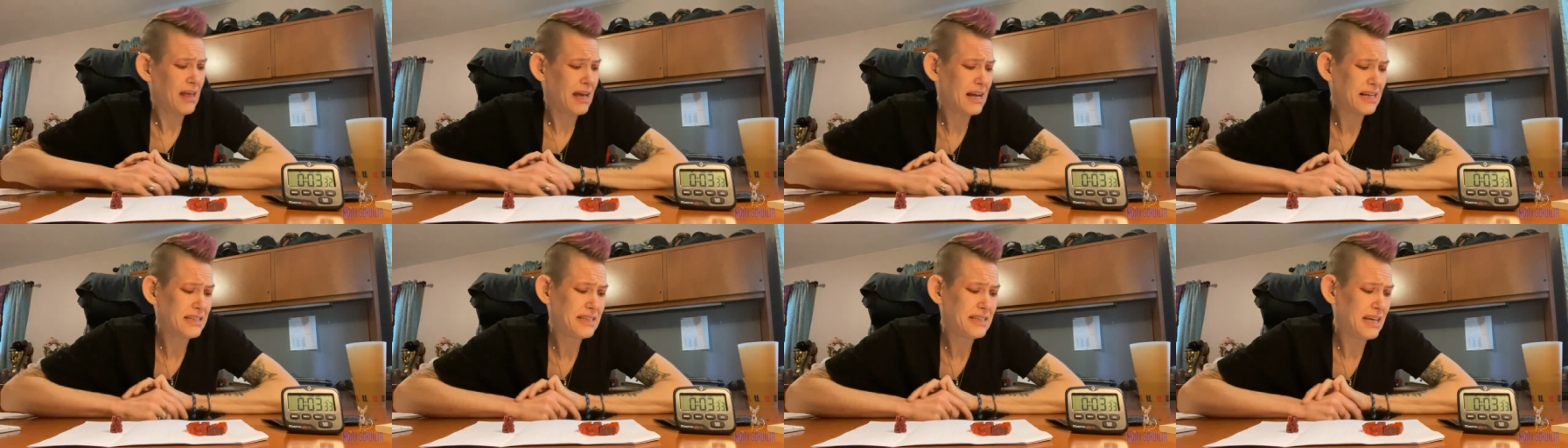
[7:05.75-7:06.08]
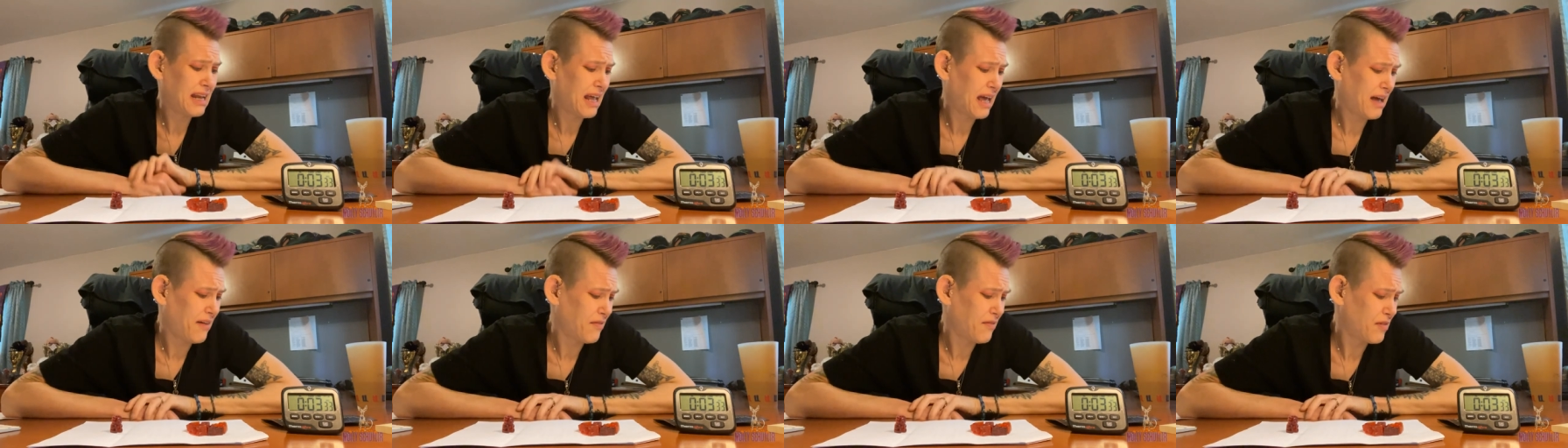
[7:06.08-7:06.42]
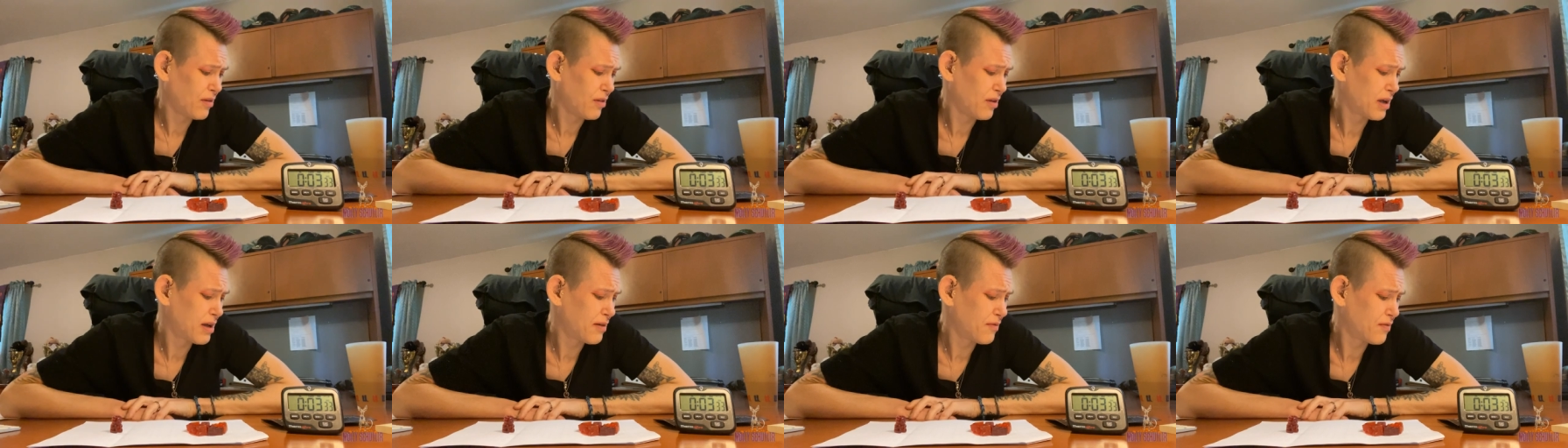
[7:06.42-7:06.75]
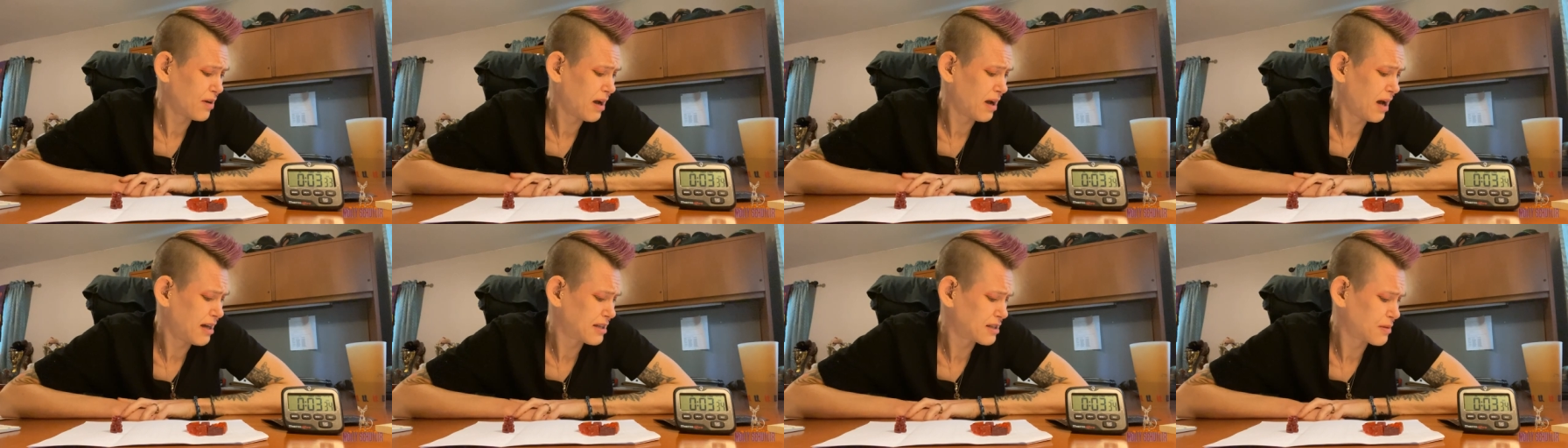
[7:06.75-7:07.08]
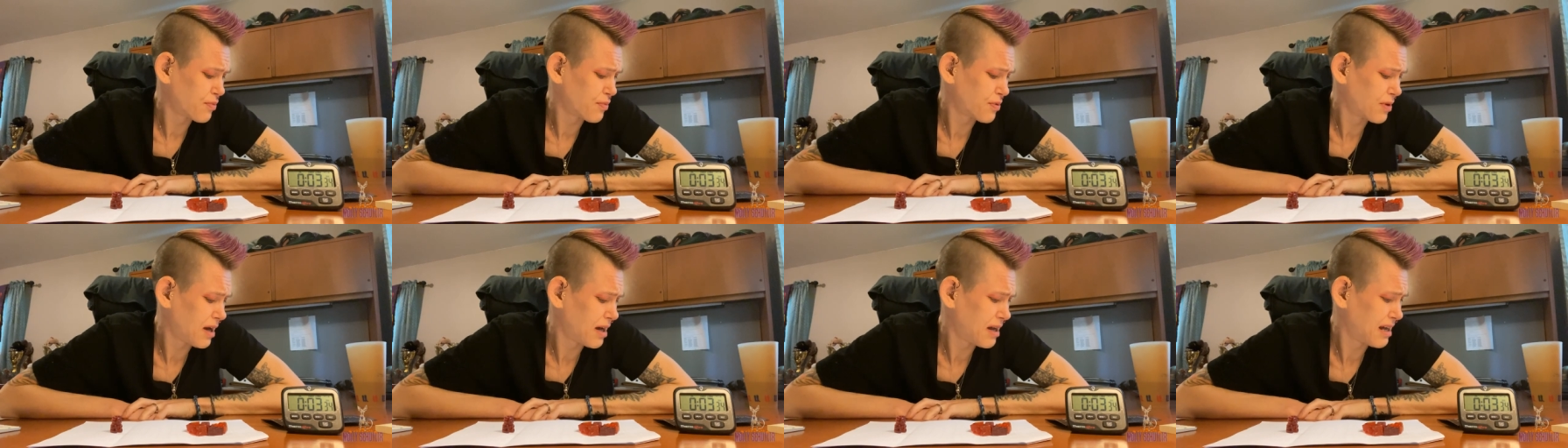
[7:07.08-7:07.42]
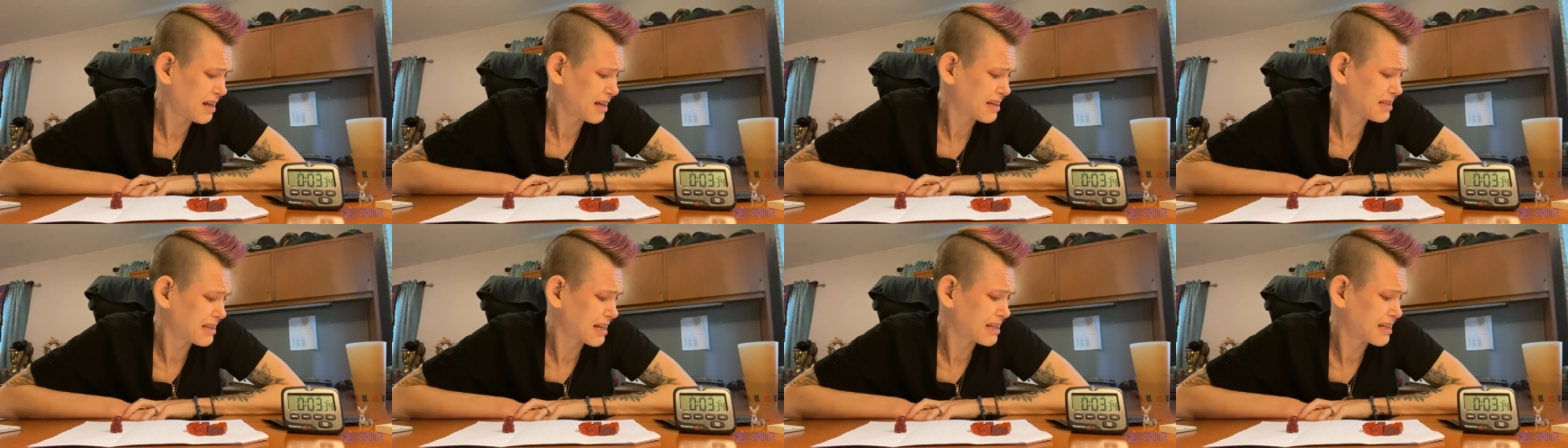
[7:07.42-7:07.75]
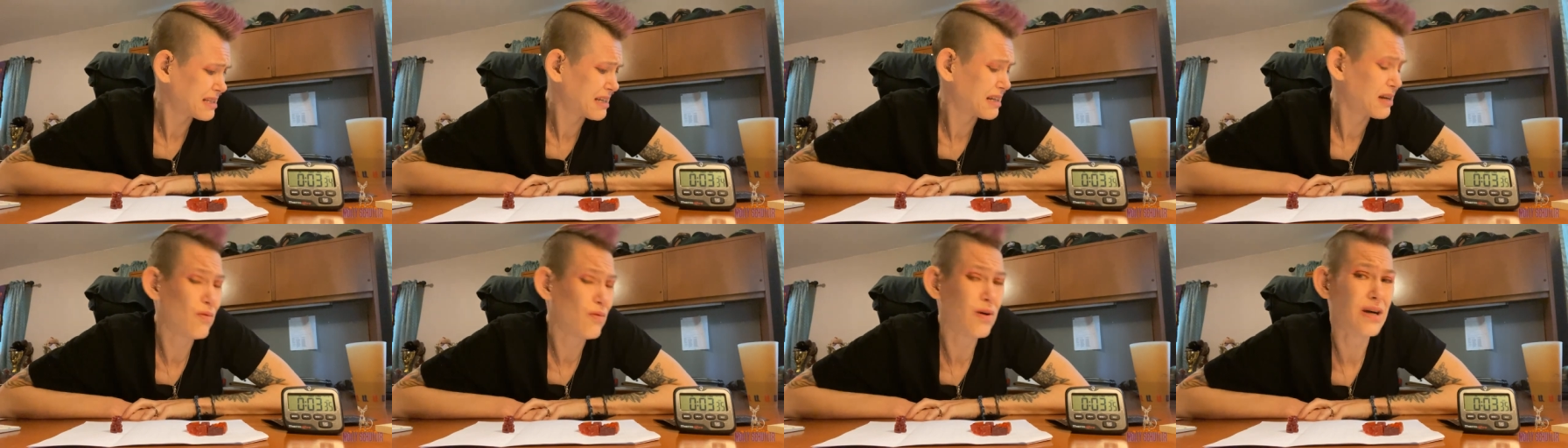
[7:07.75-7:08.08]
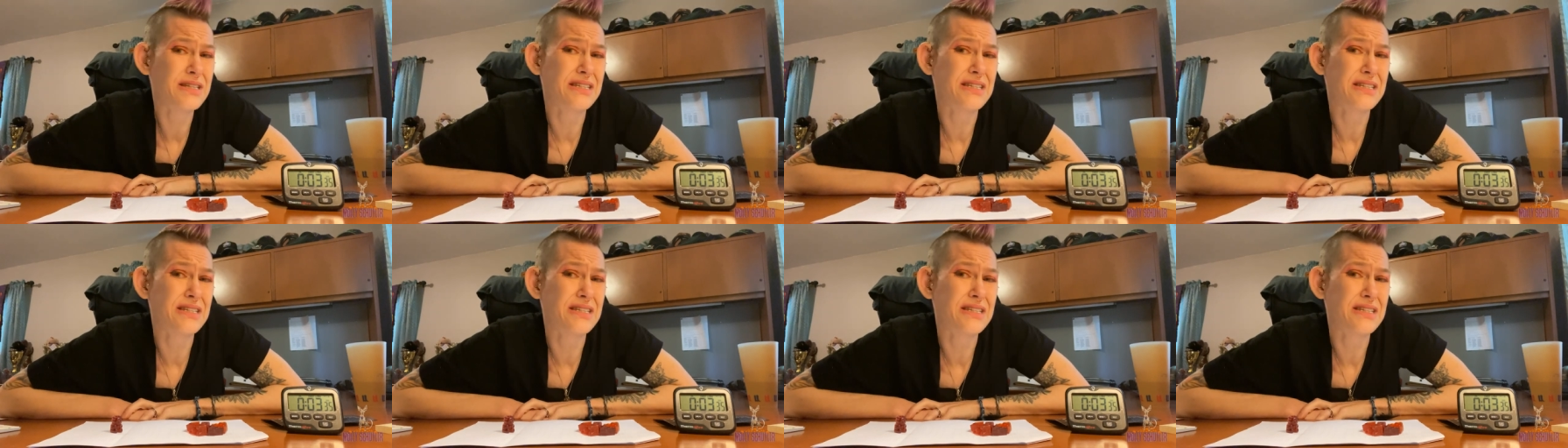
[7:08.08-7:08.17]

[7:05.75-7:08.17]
like I said, yeah, if you're looking for awesome products, like I said,